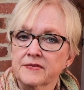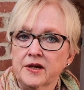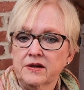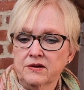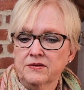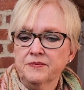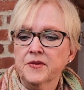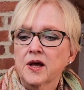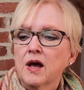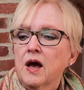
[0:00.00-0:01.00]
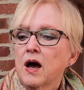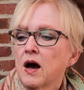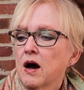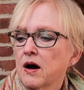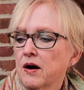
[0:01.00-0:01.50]
you
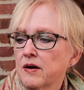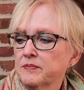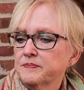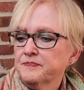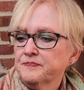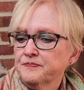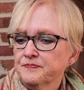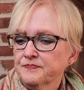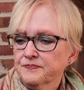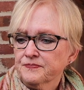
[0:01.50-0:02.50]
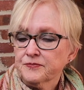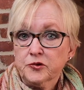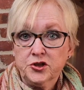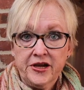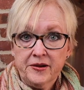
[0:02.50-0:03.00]
know,
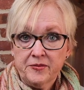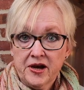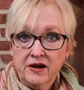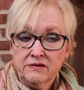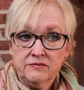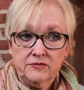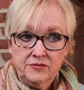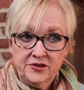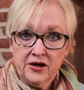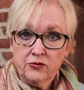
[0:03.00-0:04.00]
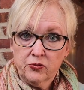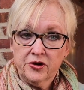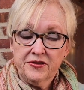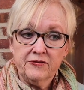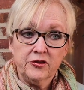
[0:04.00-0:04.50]
which I am not down
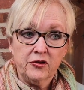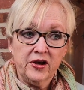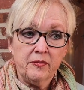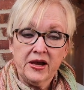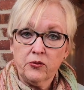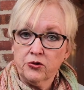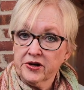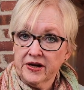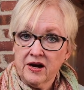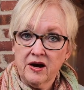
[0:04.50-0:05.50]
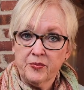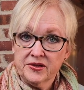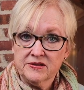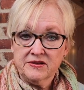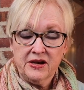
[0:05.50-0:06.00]
with. Even though I make working
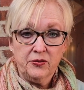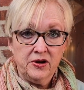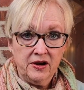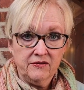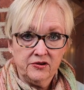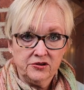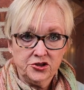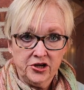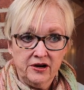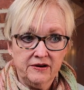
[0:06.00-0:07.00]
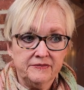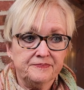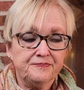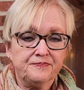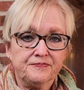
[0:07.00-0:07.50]
copies, I would never share.
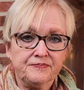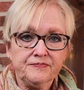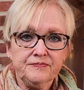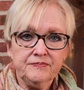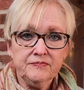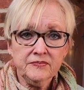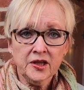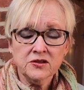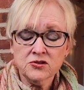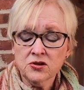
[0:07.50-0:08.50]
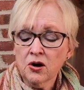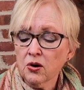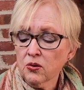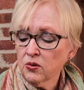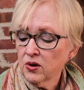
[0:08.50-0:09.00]

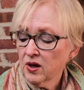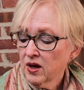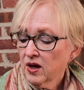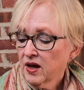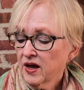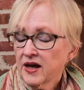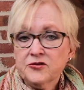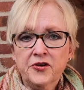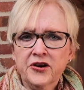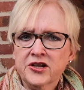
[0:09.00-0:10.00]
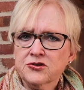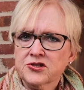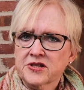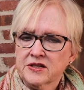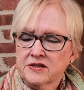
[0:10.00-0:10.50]
So it's very
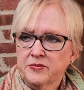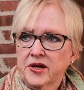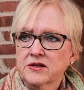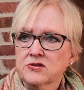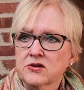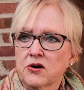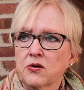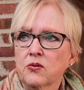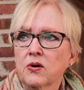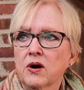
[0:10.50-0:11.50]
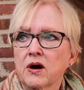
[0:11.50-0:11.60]
interesting to me. So